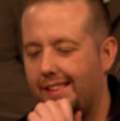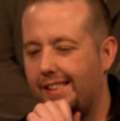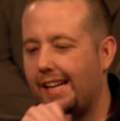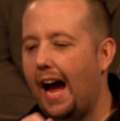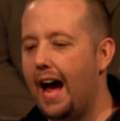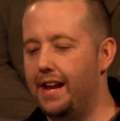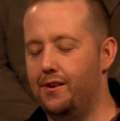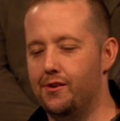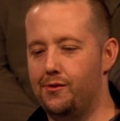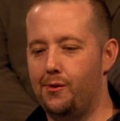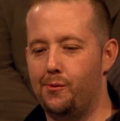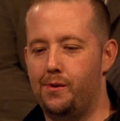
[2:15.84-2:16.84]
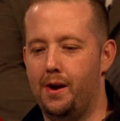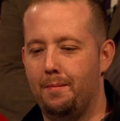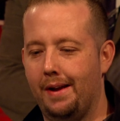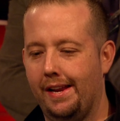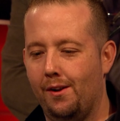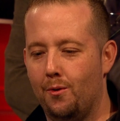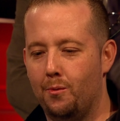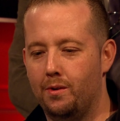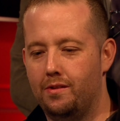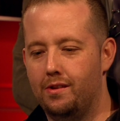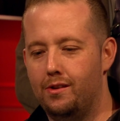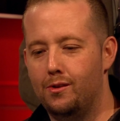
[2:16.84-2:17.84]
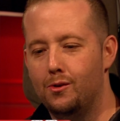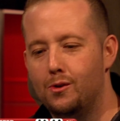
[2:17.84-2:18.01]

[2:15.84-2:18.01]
God, you're so dumb. I don't know what to do.